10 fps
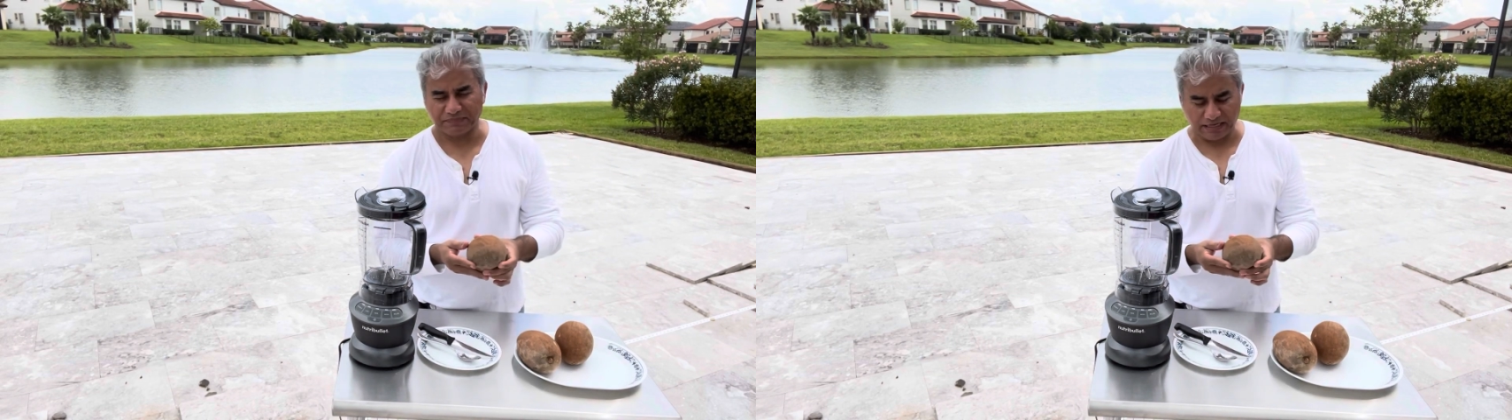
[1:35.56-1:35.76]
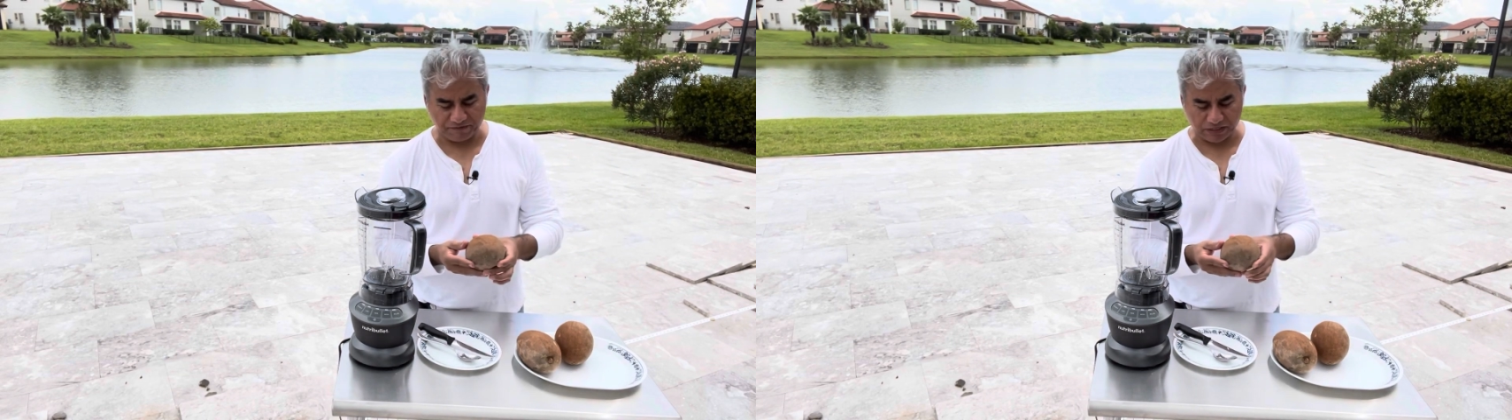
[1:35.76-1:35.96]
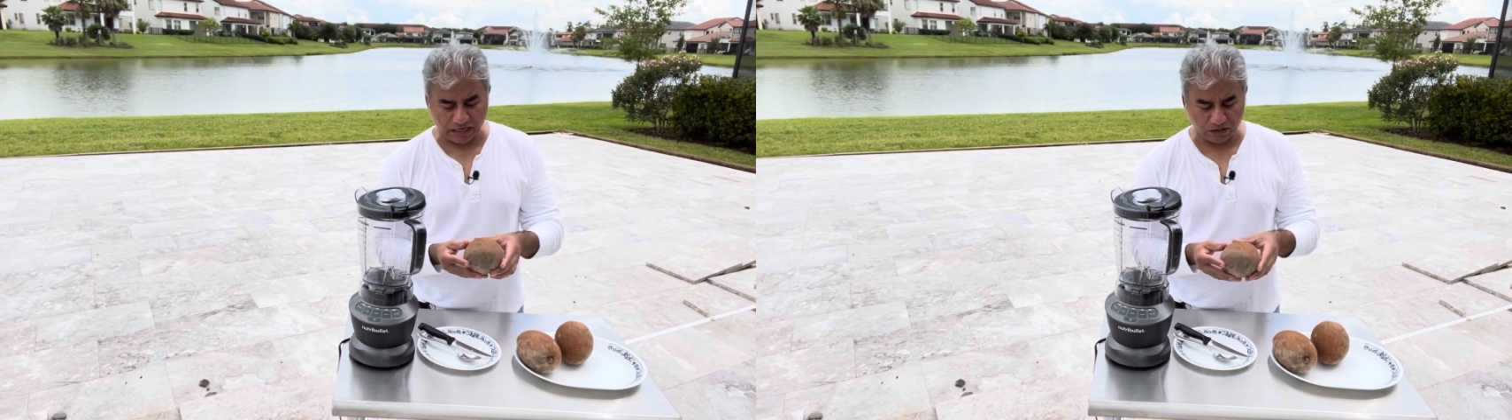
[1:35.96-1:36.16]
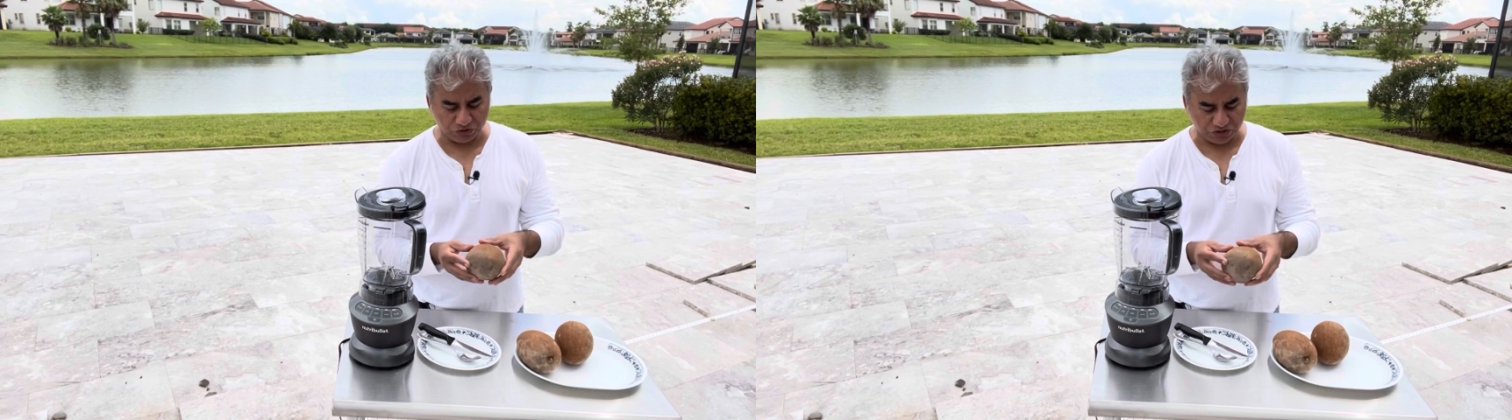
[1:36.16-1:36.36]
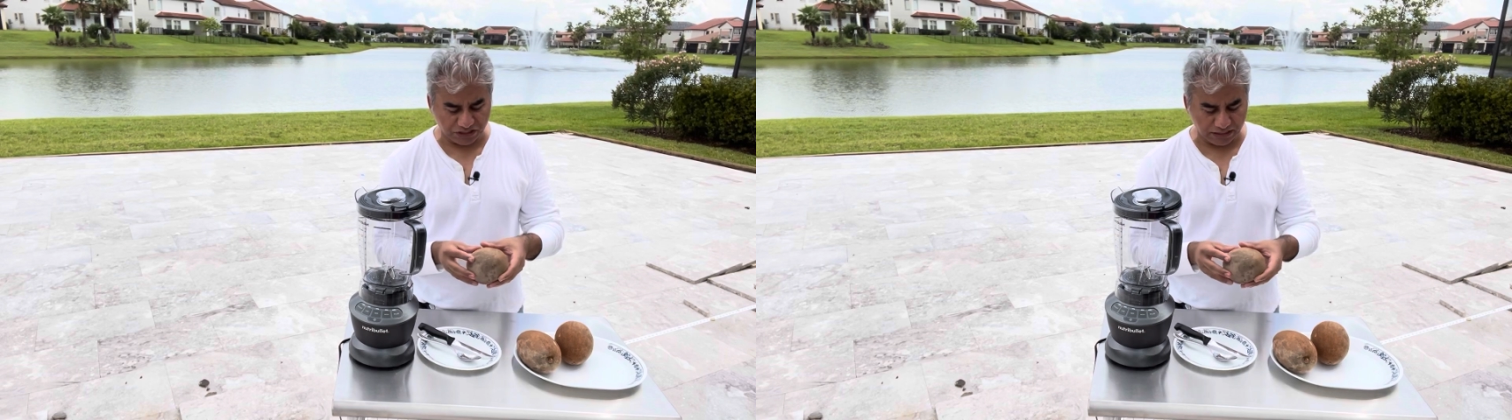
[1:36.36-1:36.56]

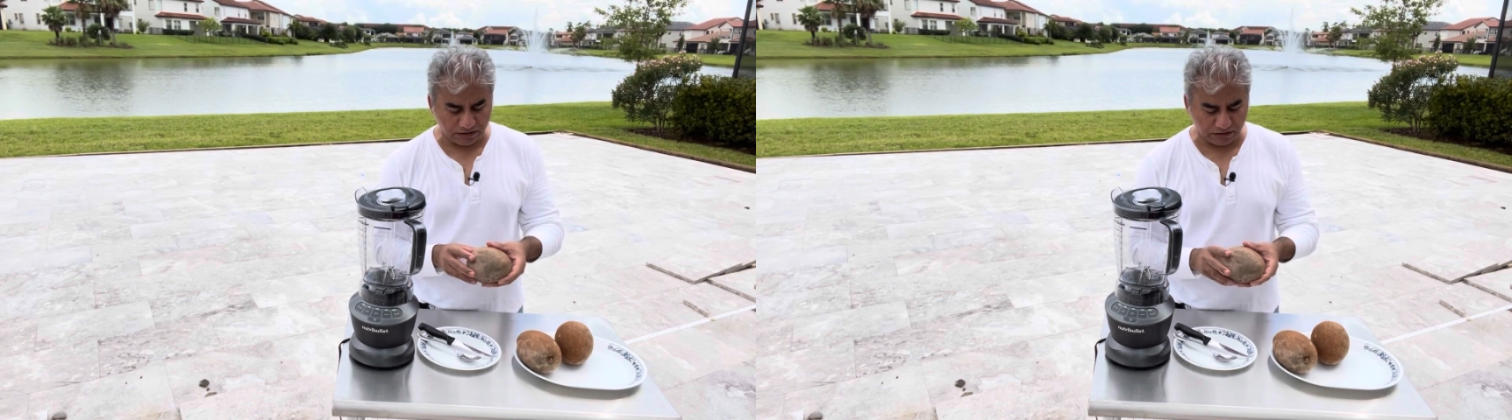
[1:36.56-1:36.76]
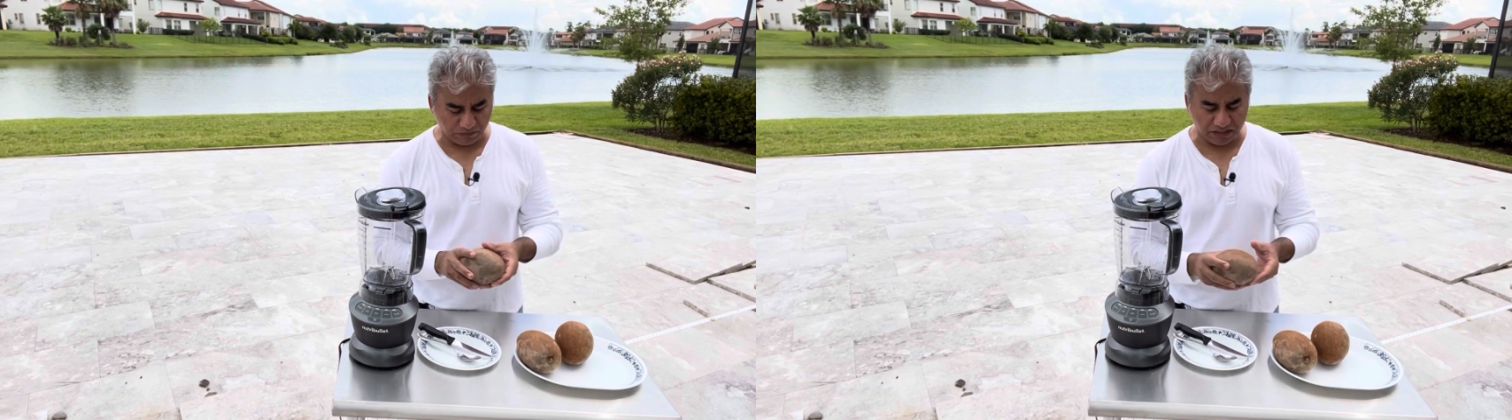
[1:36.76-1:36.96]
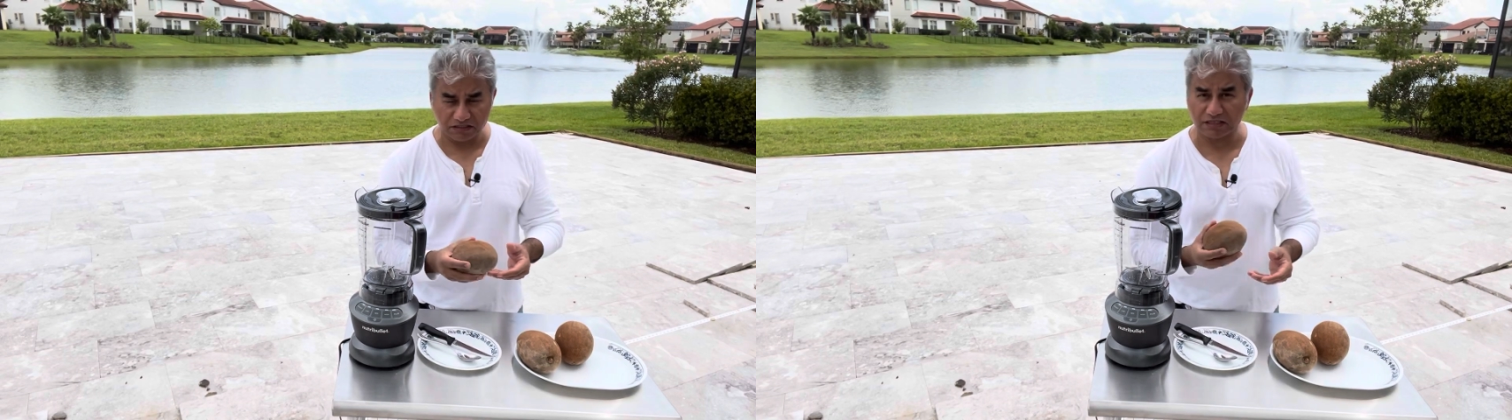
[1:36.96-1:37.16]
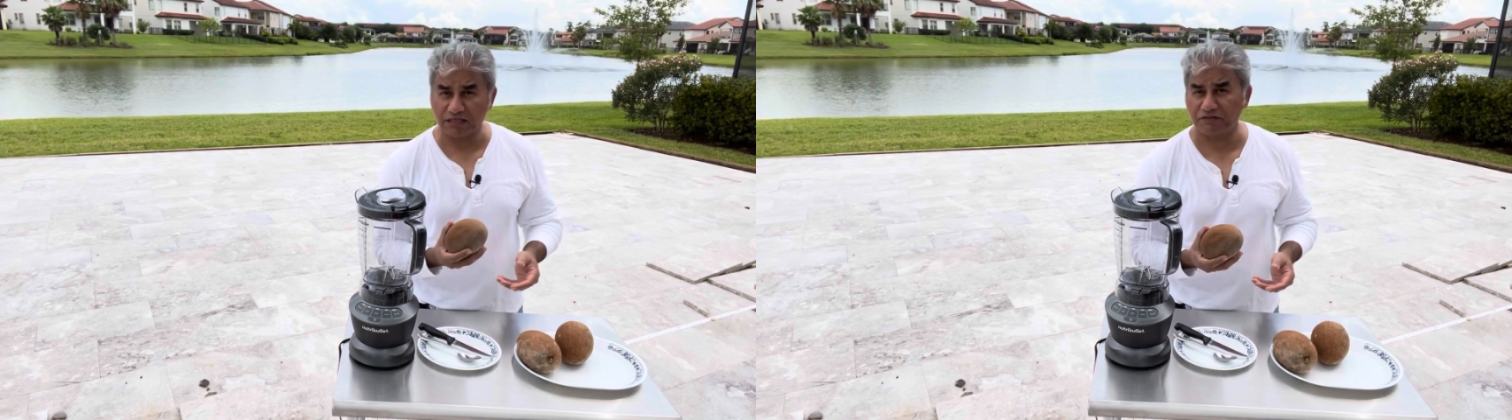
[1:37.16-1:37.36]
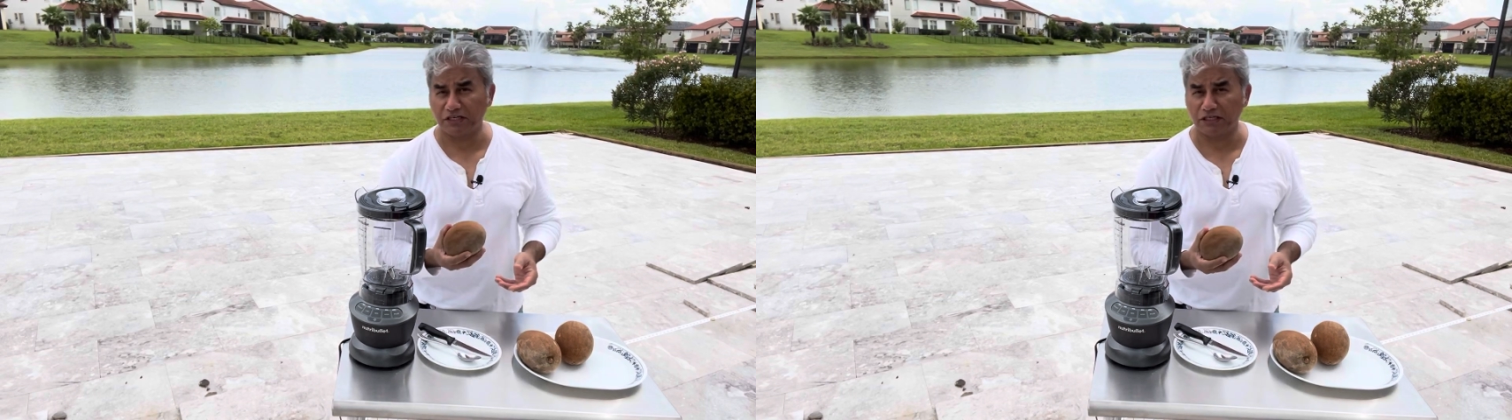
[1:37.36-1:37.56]
avocado seed, but it's a
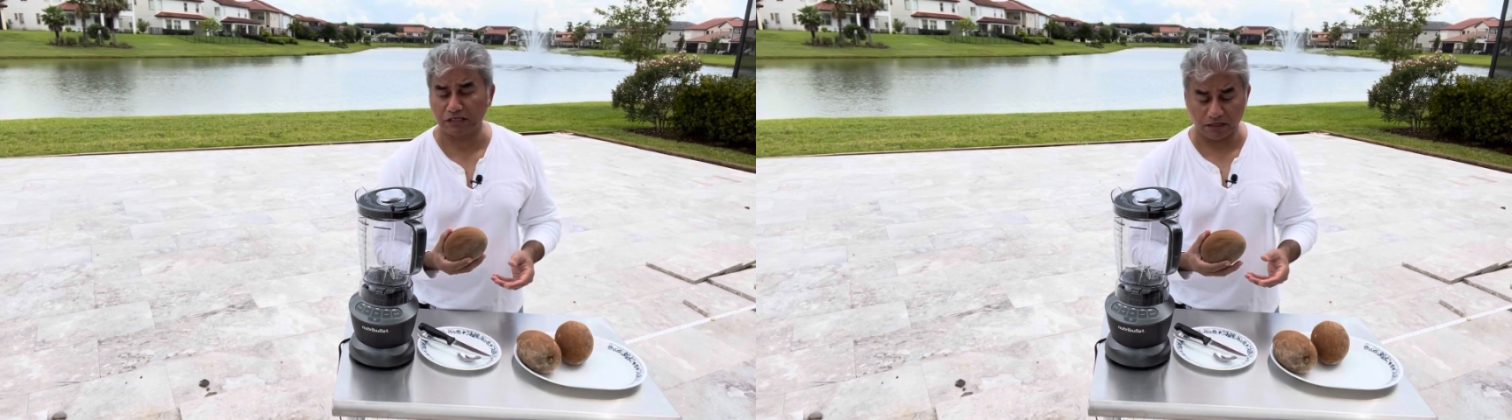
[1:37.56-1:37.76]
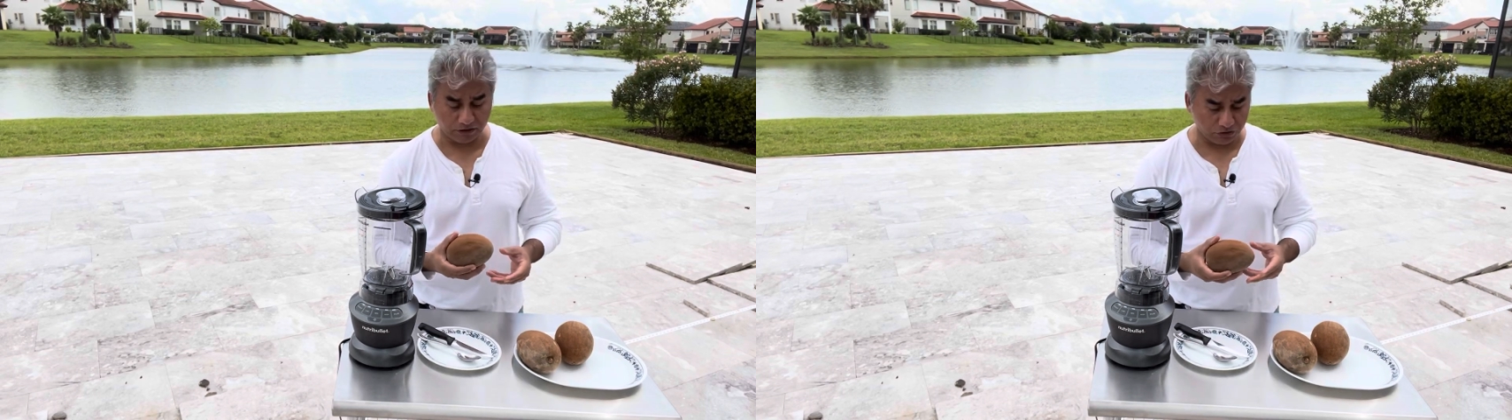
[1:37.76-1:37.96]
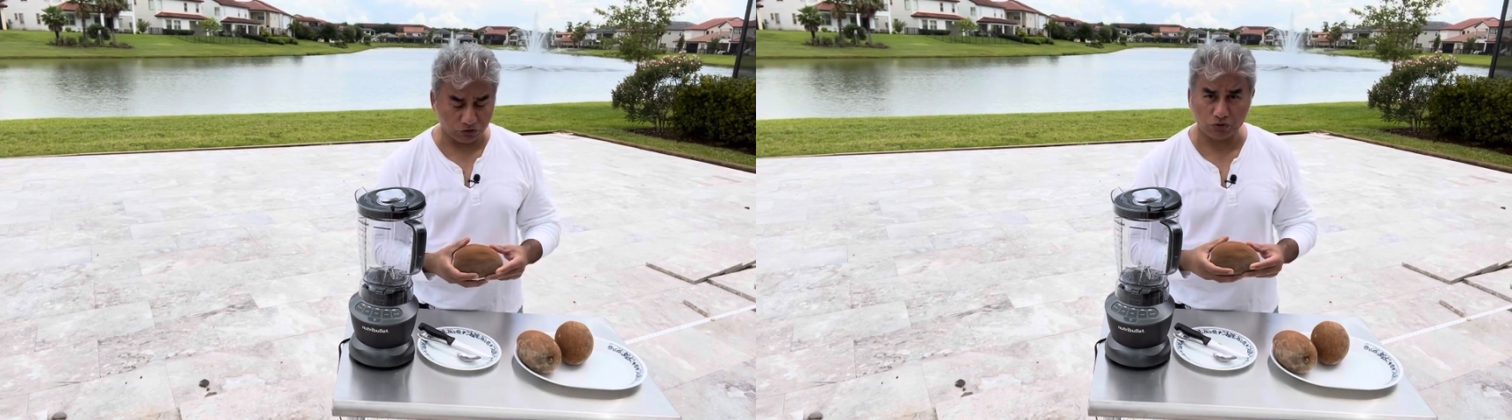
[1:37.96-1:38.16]
different in color.